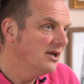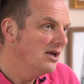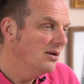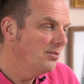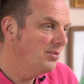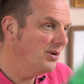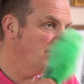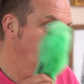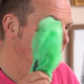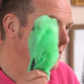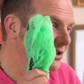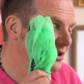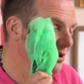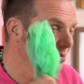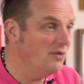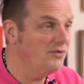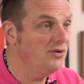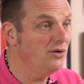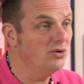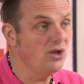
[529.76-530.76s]
because some
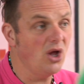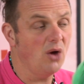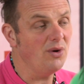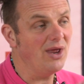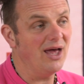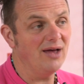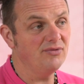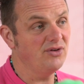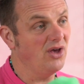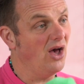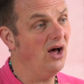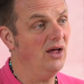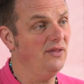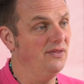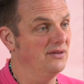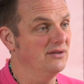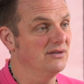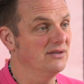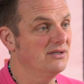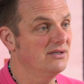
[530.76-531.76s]
of you don't have
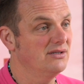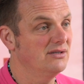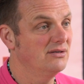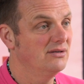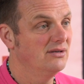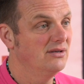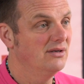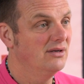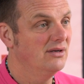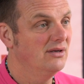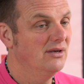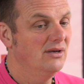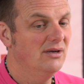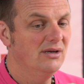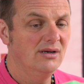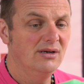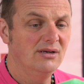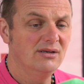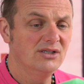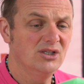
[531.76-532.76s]
gardens.
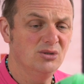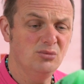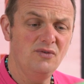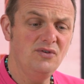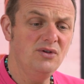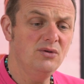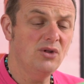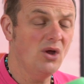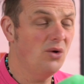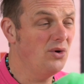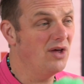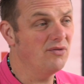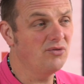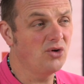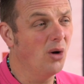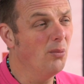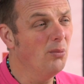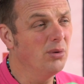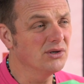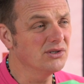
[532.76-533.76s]
Some of you don't have
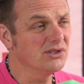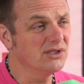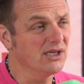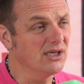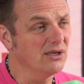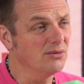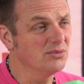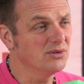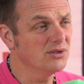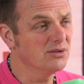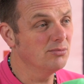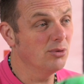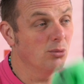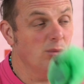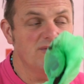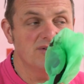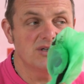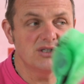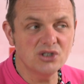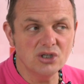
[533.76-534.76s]
compost heaps, but
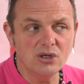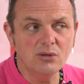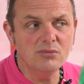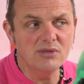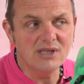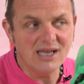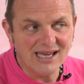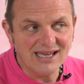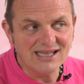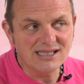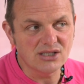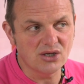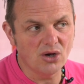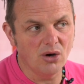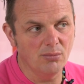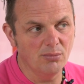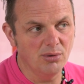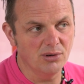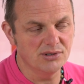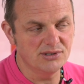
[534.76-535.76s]
we've assumed it is
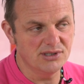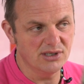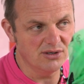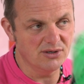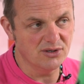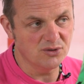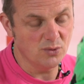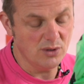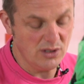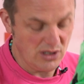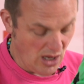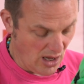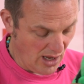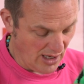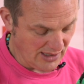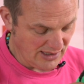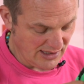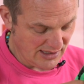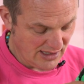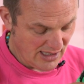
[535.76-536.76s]
composted because we're
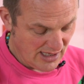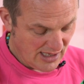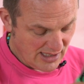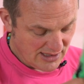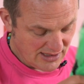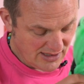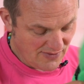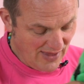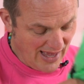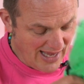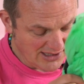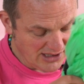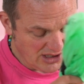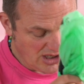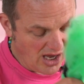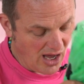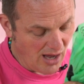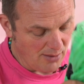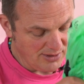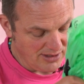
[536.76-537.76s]
nice. So that has a
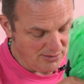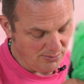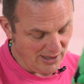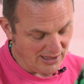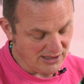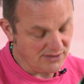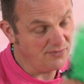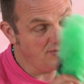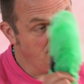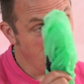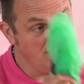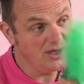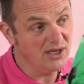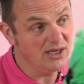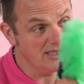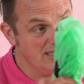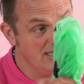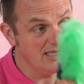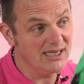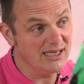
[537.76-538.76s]
carbon impact of
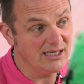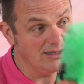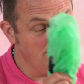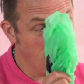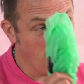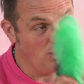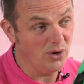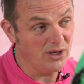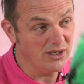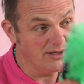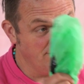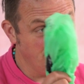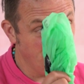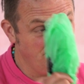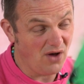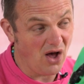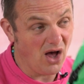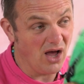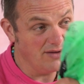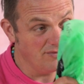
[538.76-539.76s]

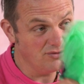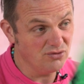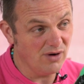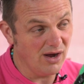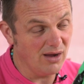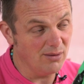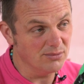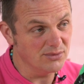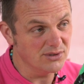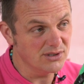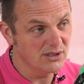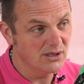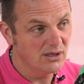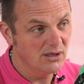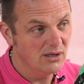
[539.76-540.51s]
13.5 grams.